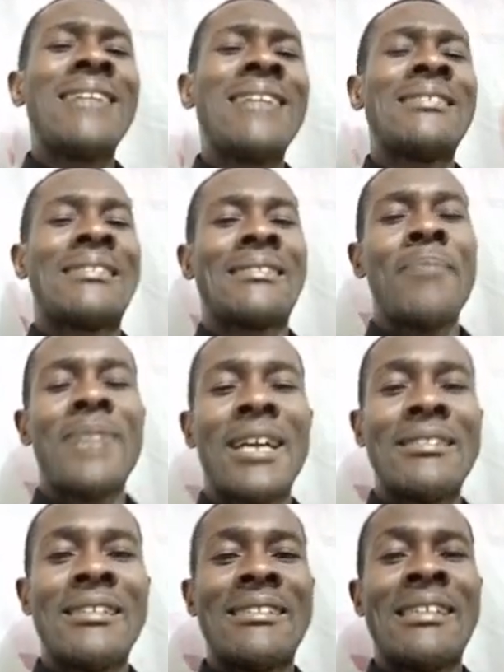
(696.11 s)
and
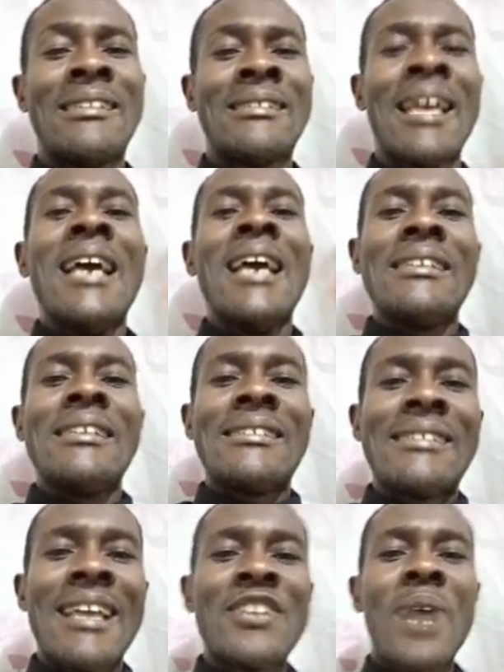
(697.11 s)
in most cases
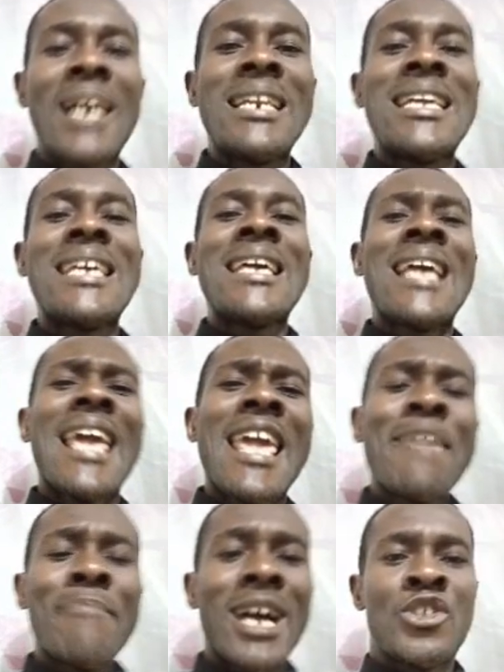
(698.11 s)
they are
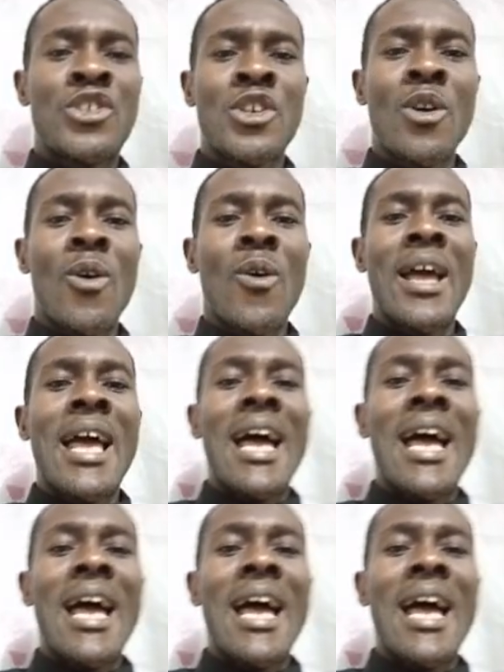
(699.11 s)
wingless.